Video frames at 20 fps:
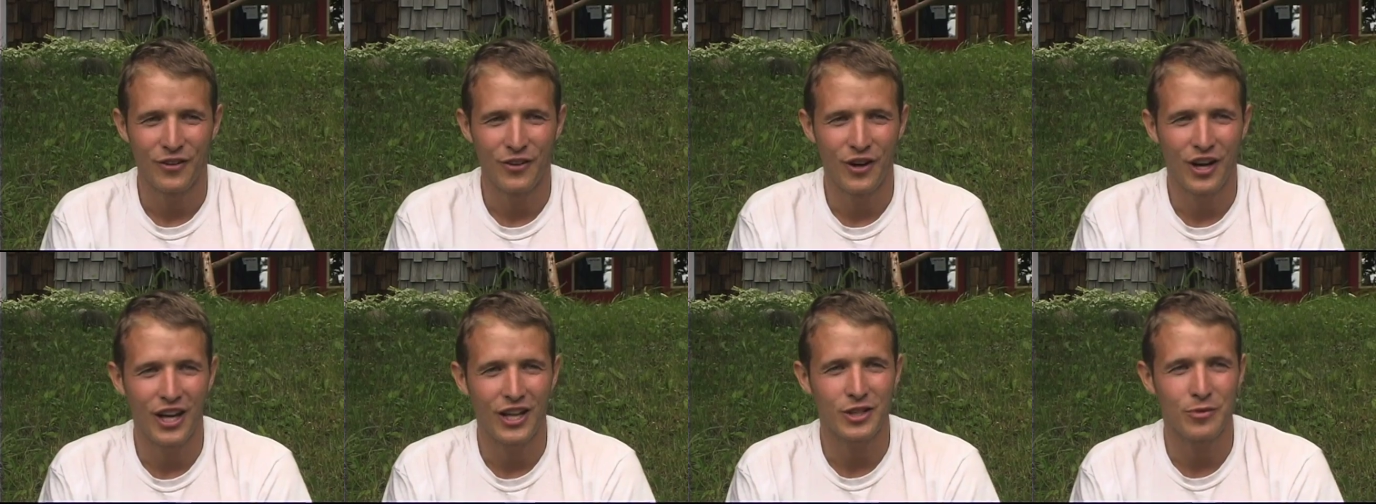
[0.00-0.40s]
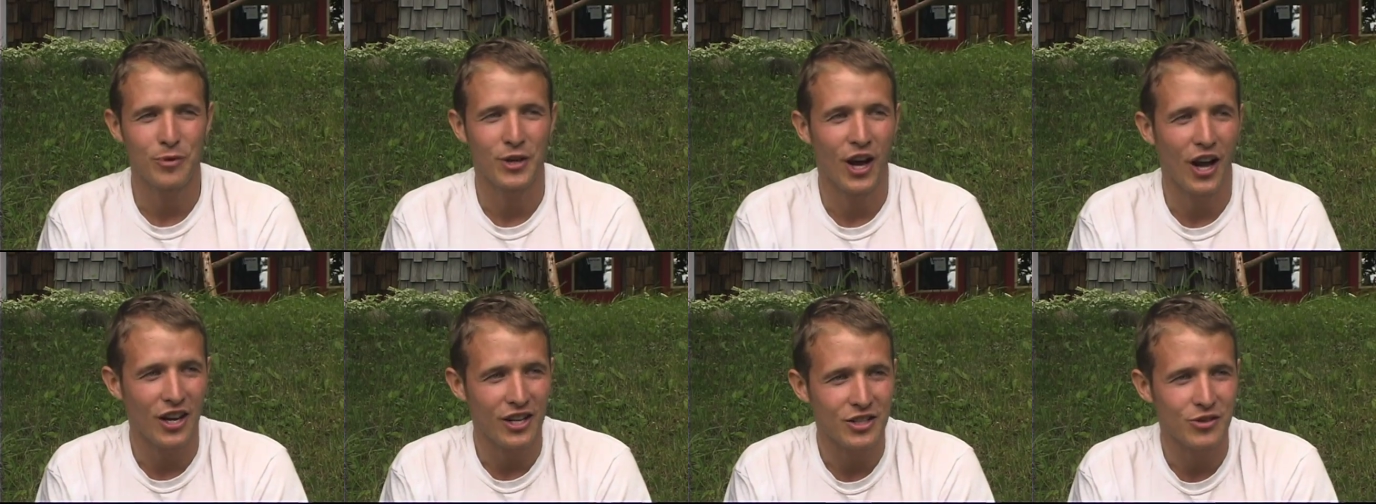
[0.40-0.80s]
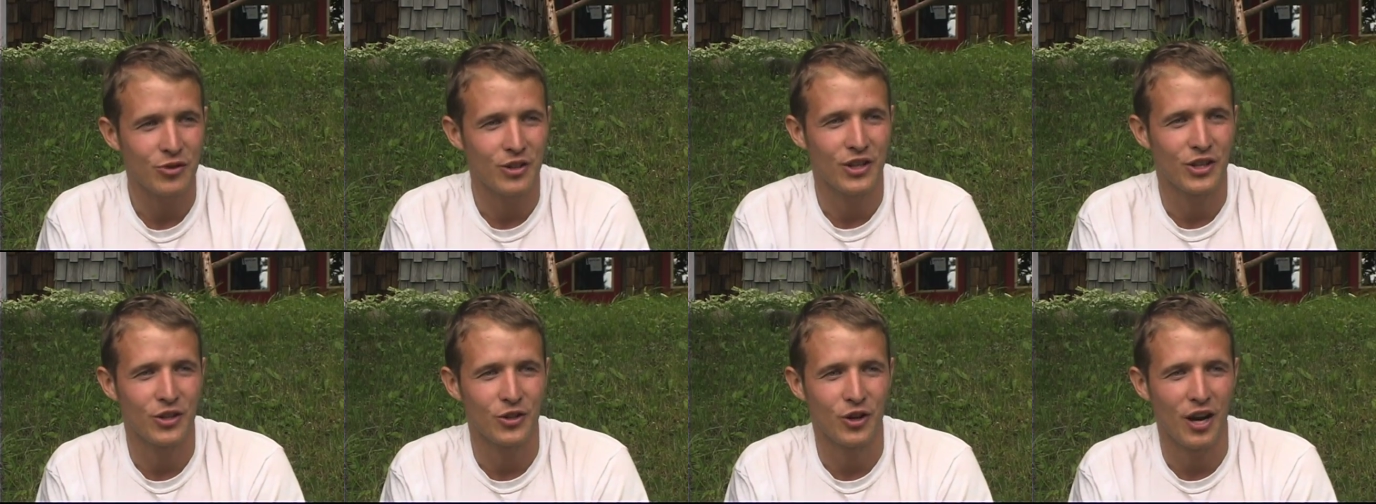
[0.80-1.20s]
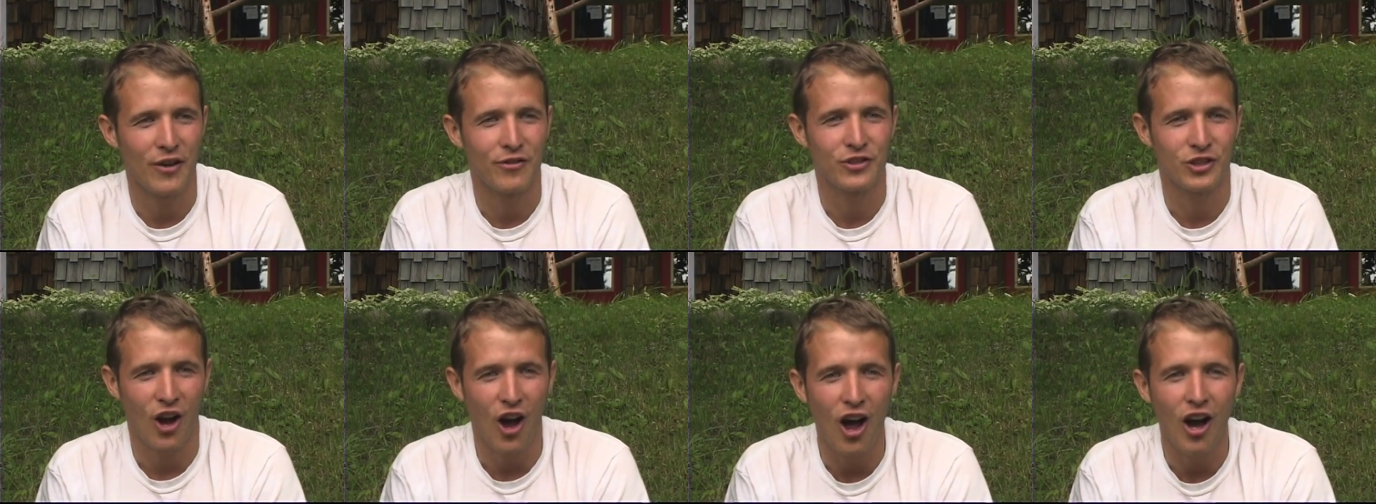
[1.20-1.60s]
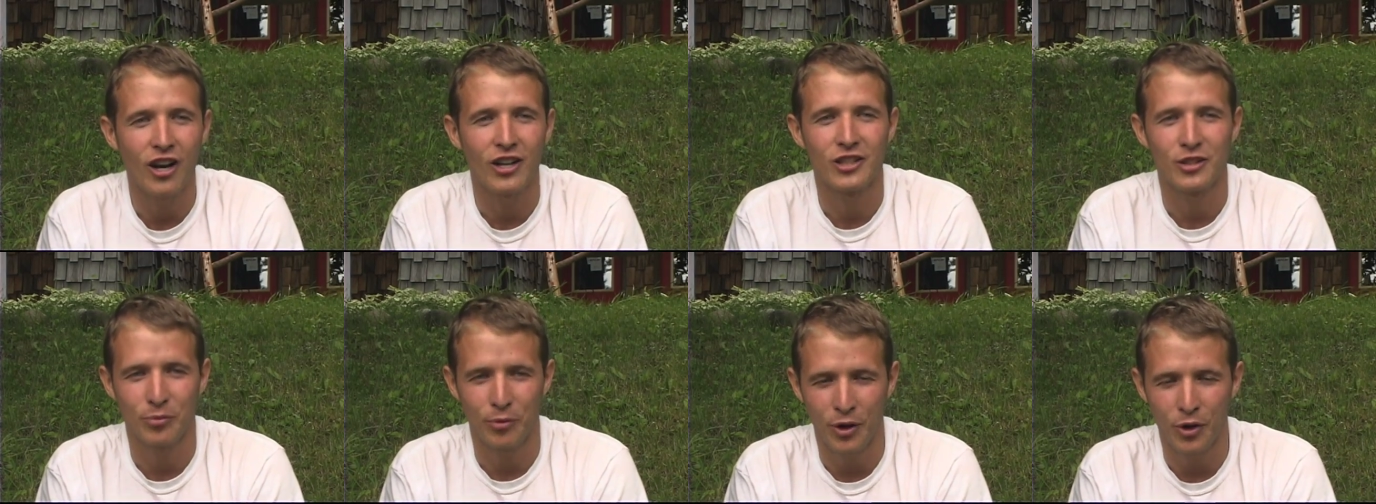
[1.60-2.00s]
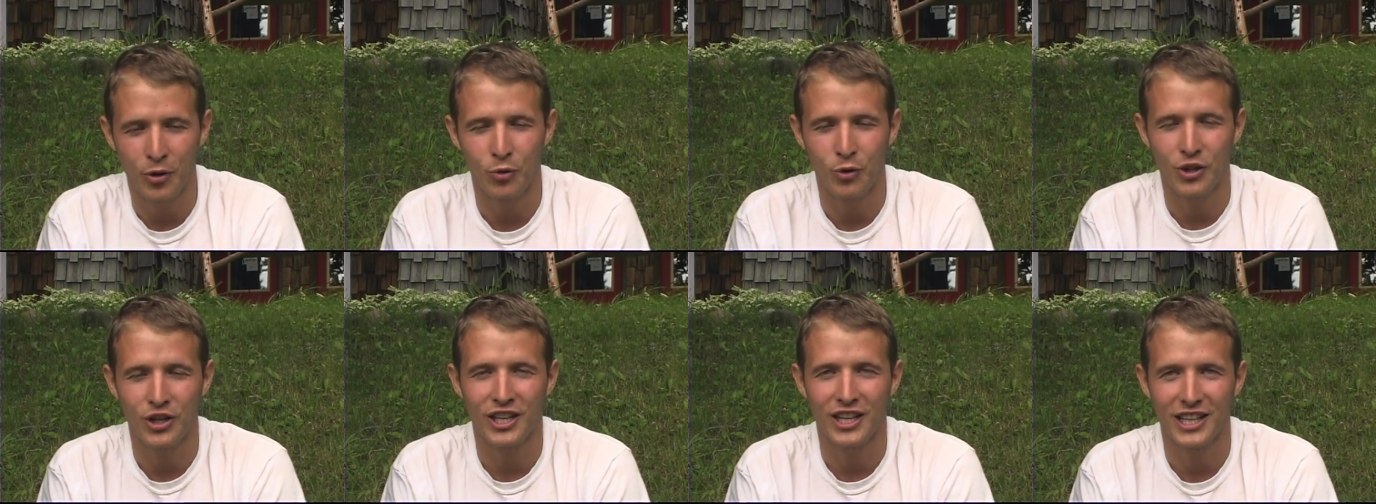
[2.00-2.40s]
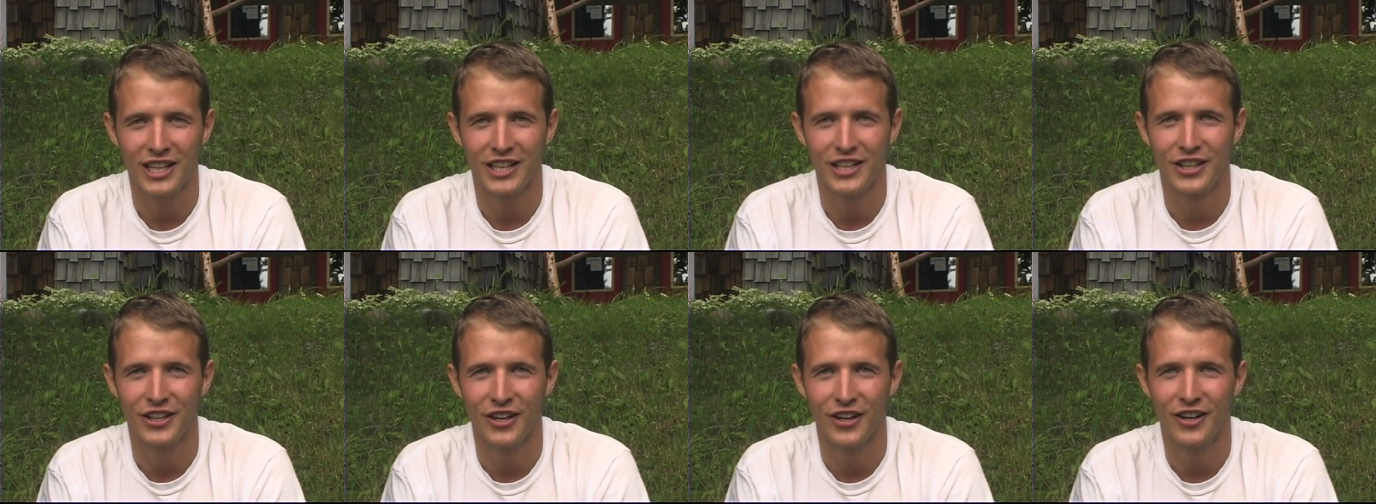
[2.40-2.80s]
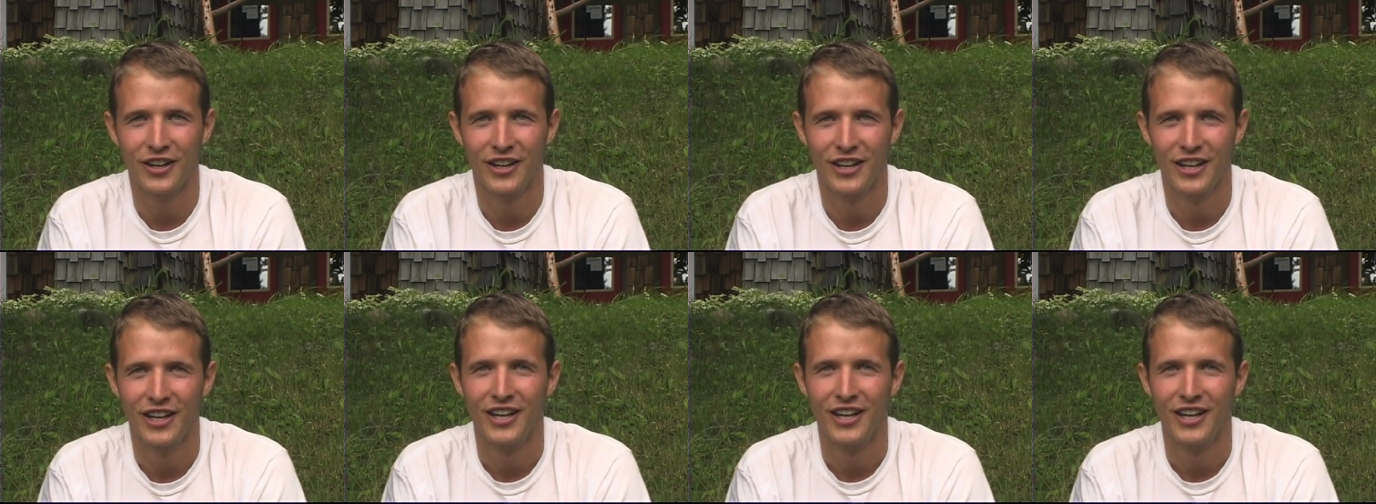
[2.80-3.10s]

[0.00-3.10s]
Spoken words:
Well, to be honest with you, I've talked about working here